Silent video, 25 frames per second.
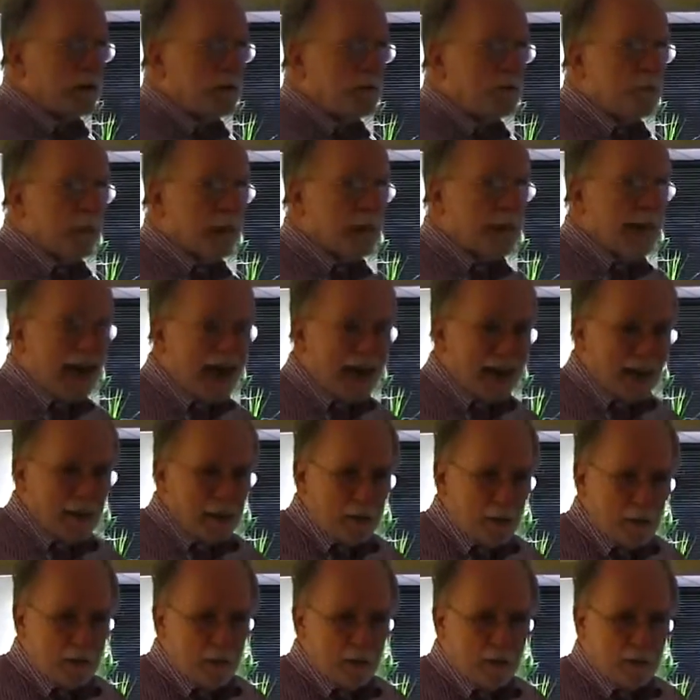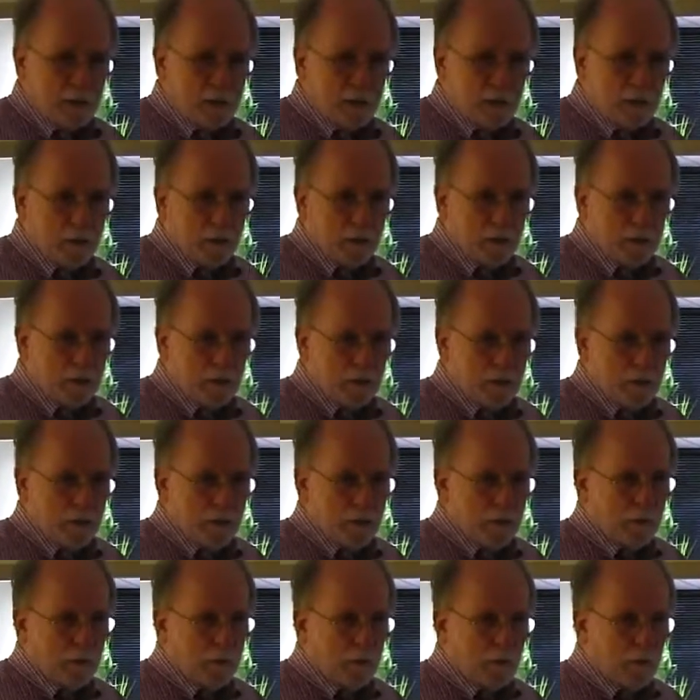sleep a night,
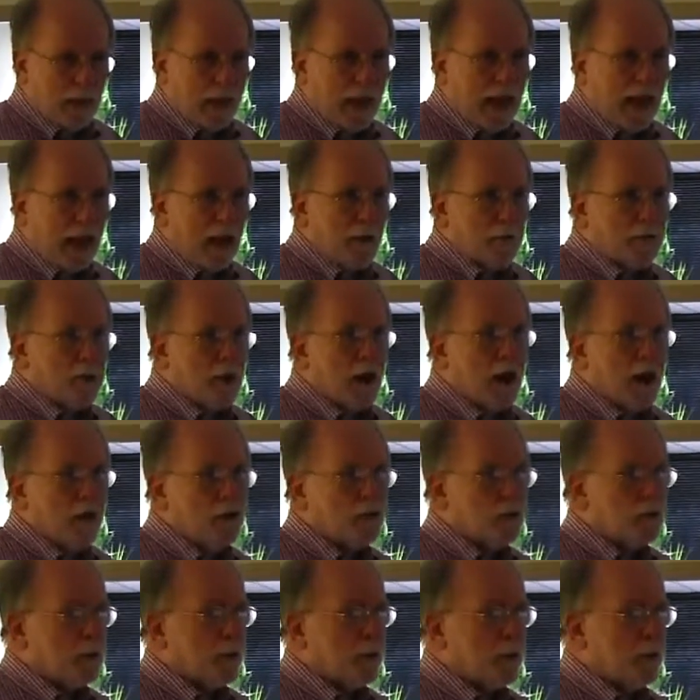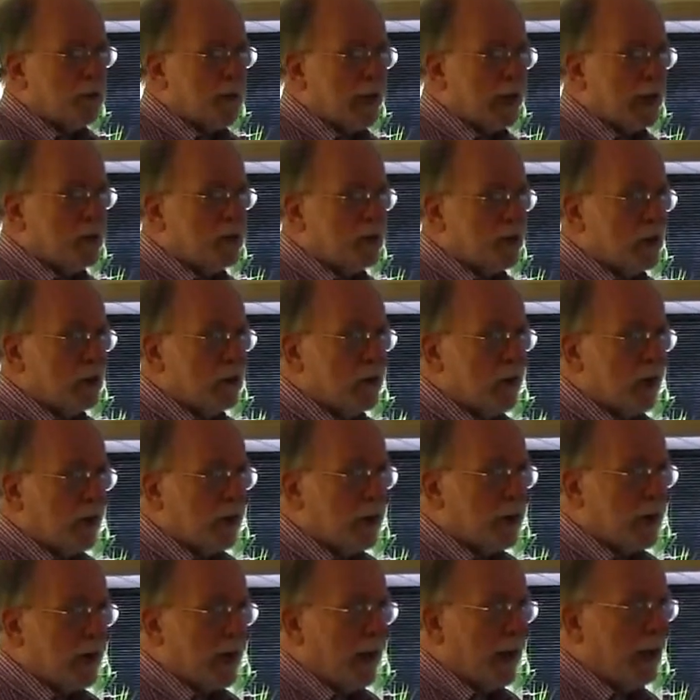half the hospital beds in
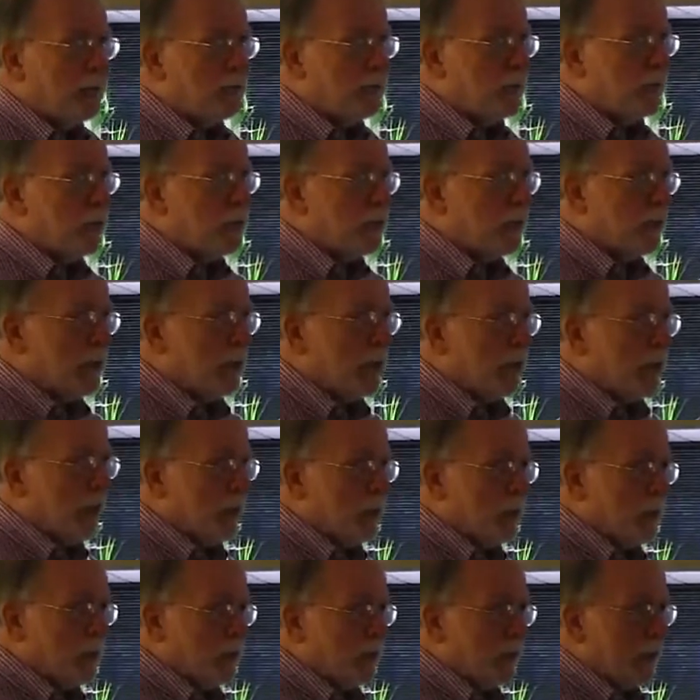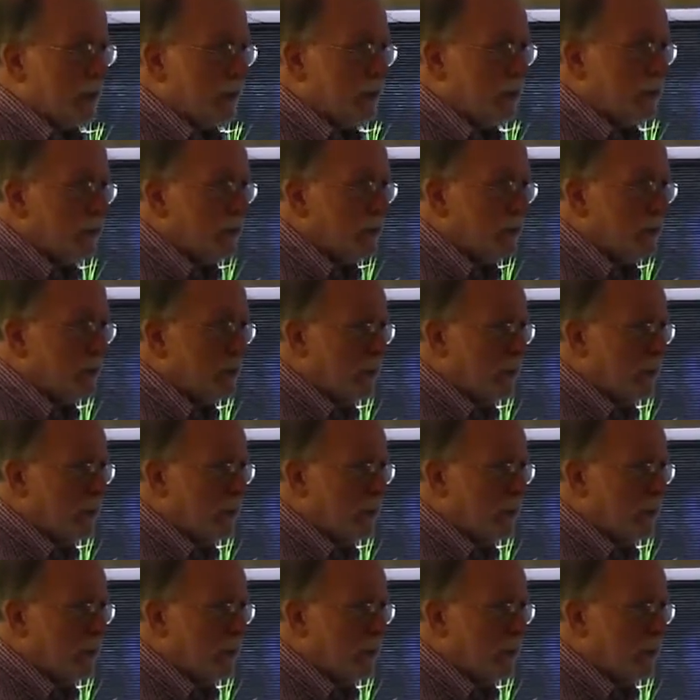America empty within a couple of weeks.